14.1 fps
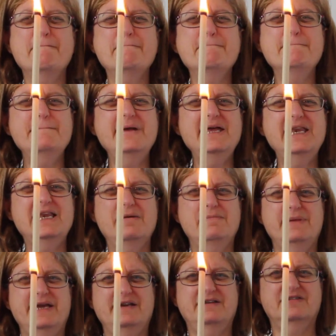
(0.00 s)

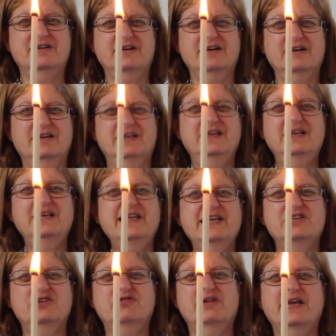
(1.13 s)
millimeter.
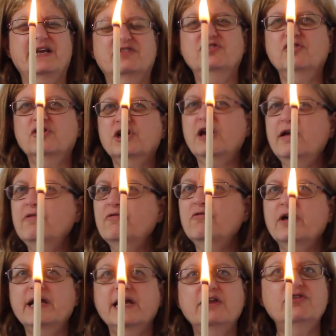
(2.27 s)
Literally, it's not going
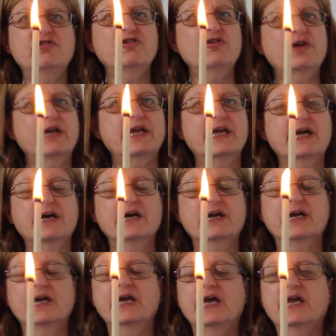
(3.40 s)
right into your ear.
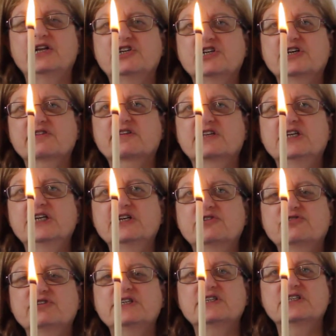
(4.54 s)
It just
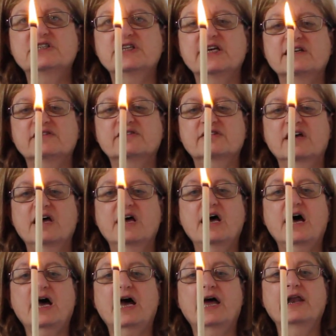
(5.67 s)
literally sits,
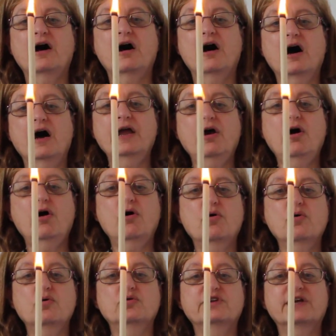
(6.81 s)
and I
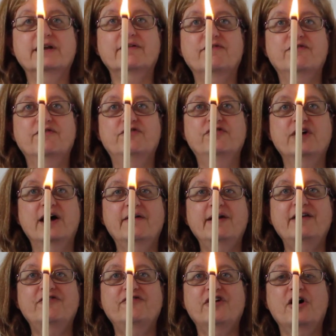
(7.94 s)
hold it
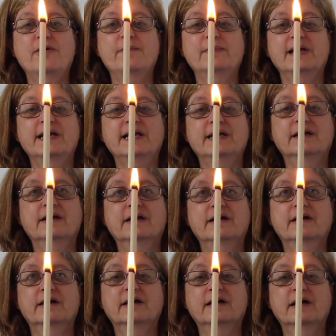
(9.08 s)
very firmly
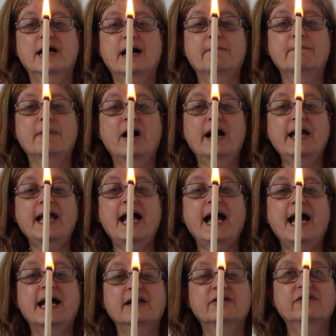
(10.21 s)
and my
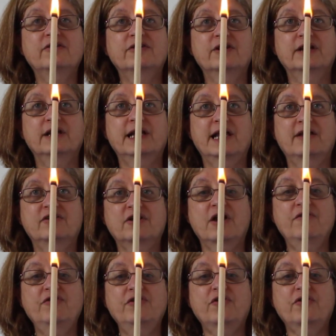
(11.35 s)
hand is
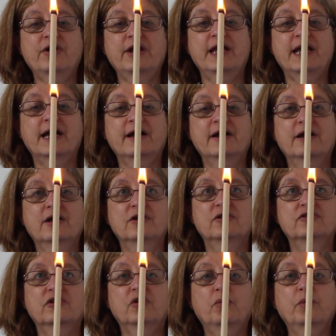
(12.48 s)
over your ear
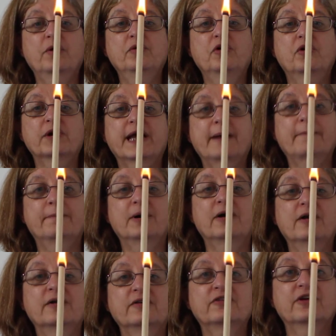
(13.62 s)
so you will not get
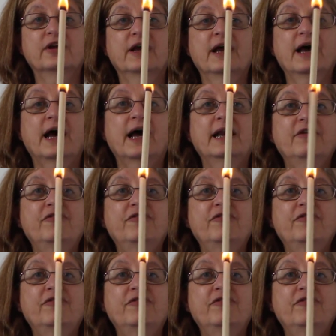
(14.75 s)
burnt. And